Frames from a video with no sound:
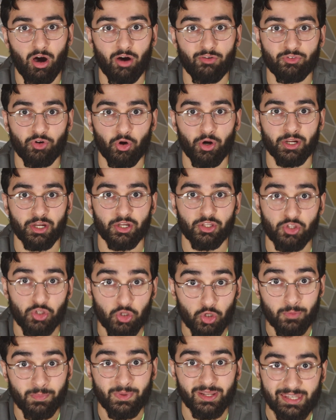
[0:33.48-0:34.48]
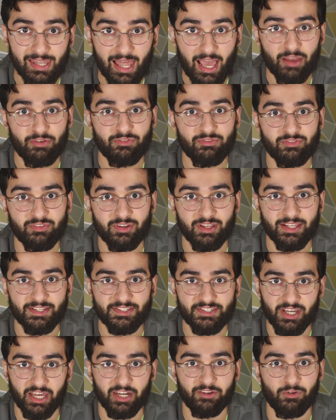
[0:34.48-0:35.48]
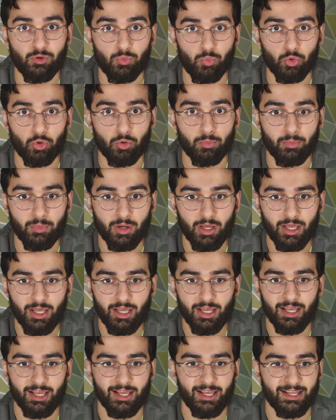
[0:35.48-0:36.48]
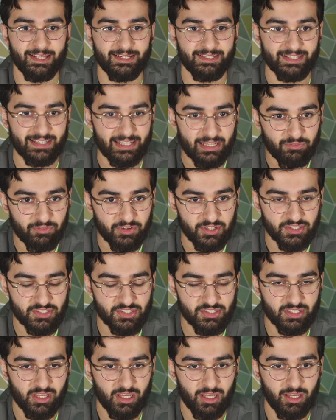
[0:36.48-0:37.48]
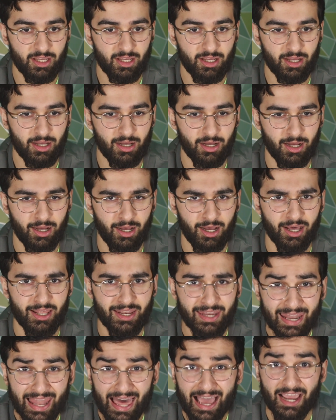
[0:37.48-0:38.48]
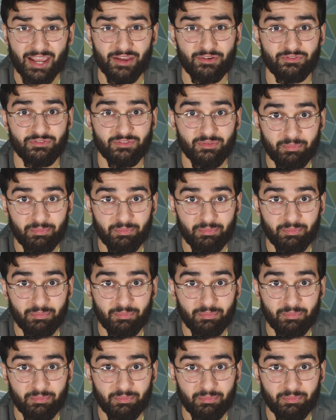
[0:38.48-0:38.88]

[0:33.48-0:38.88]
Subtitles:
of growing a human life inside of a womb, delivers a live